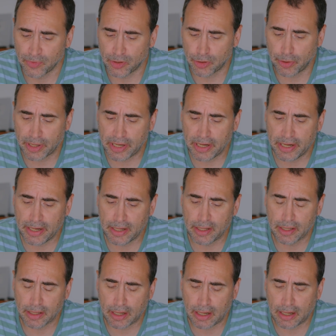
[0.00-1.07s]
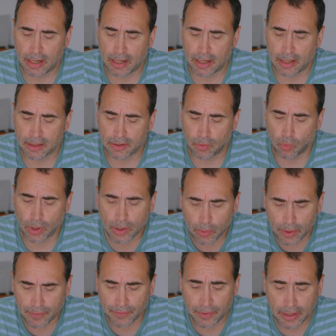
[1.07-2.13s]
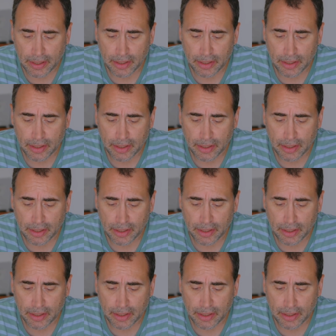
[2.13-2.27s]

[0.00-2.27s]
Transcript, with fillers: tricky uh, to work with,